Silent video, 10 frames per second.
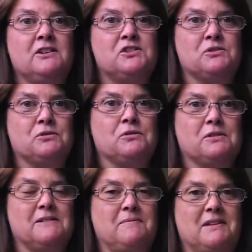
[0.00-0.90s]

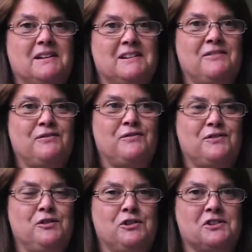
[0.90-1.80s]
So if
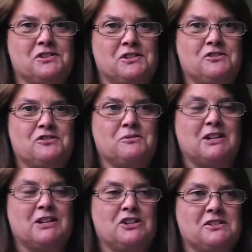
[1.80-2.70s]
you consider
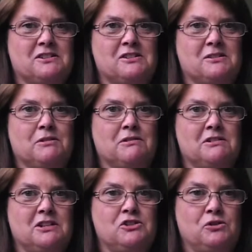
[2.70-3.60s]
dementia as a
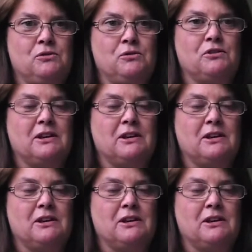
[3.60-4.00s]
disability too,